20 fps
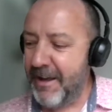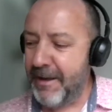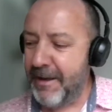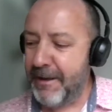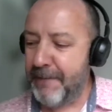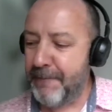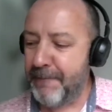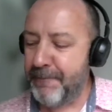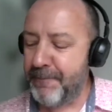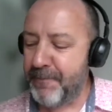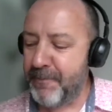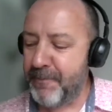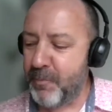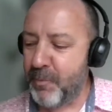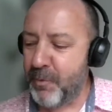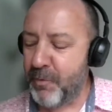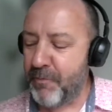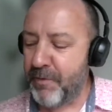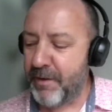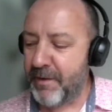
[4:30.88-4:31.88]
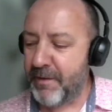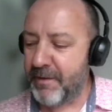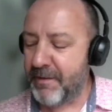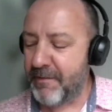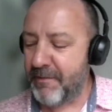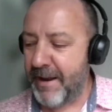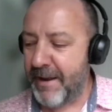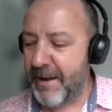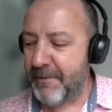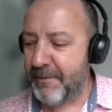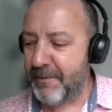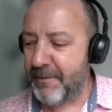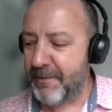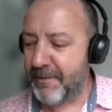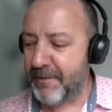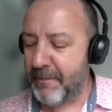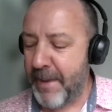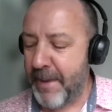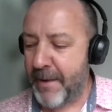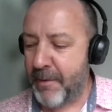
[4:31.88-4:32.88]
Wandering around
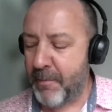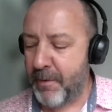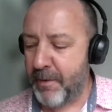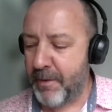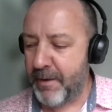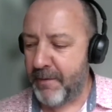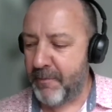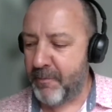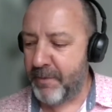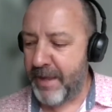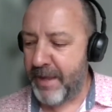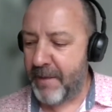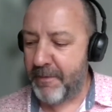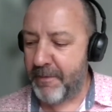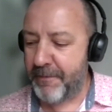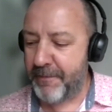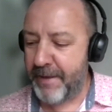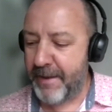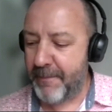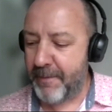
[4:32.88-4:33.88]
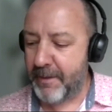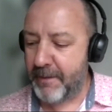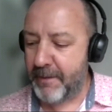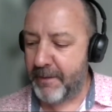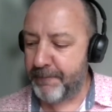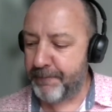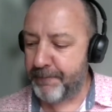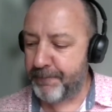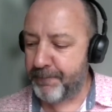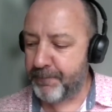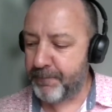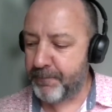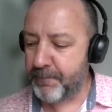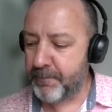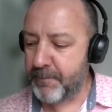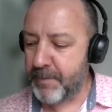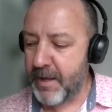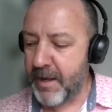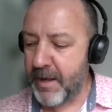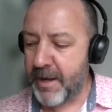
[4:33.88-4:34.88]
as a man on my own without my family.
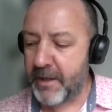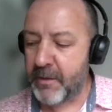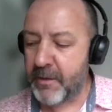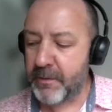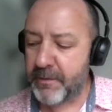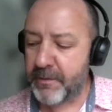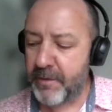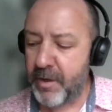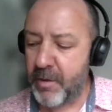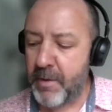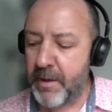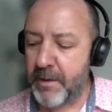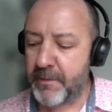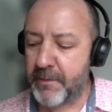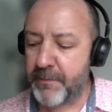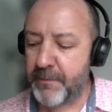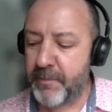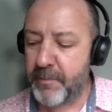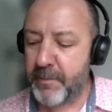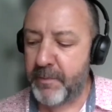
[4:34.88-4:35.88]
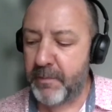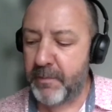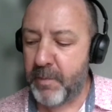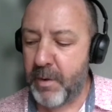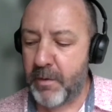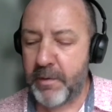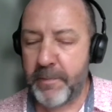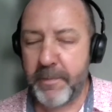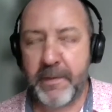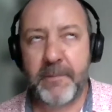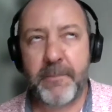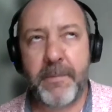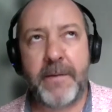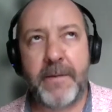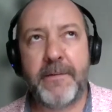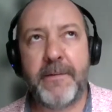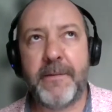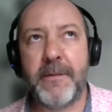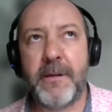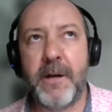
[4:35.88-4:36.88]
And I got so much from these welcoming
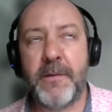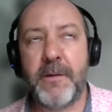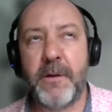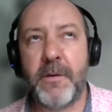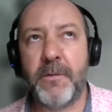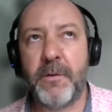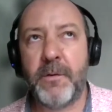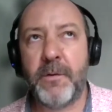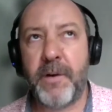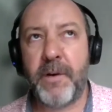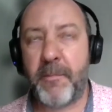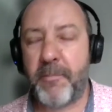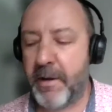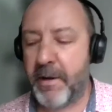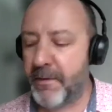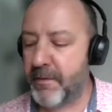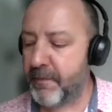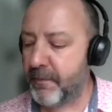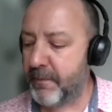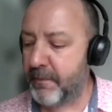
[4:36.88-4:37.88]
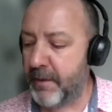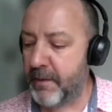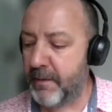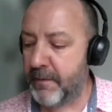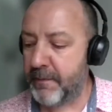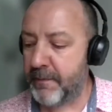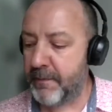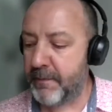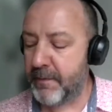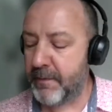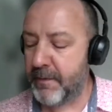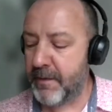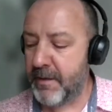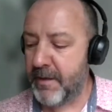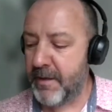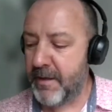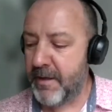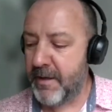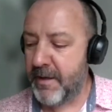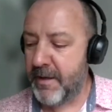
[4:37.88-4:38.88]
spaces, like those Good Vibrations dinners
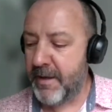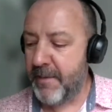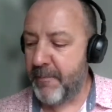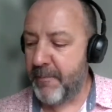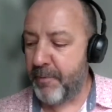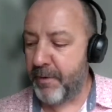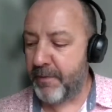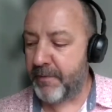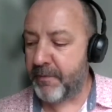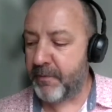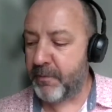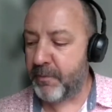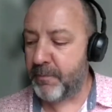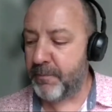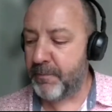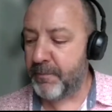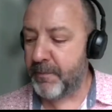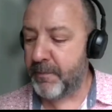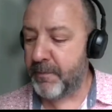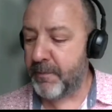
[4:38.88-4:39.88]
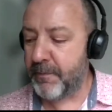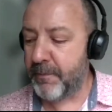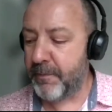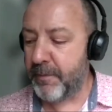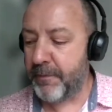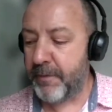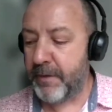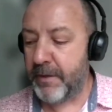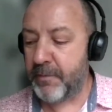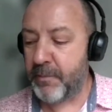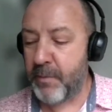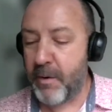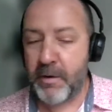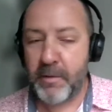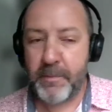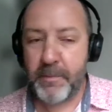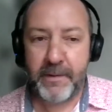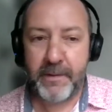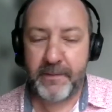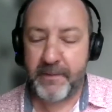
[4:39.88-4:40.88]
in Bristol, from the village
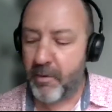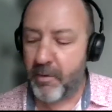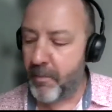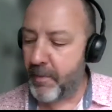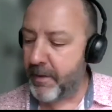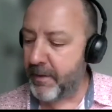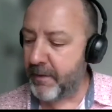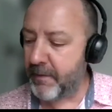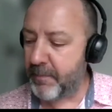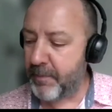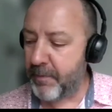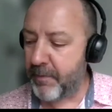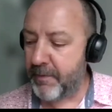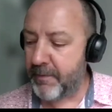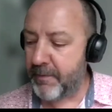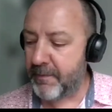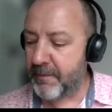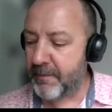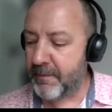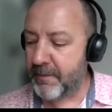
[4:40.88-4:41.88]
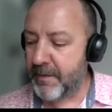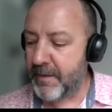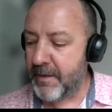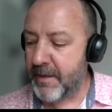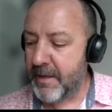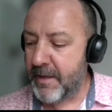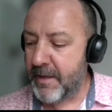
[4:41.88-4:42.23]
welcoming ceremony experience,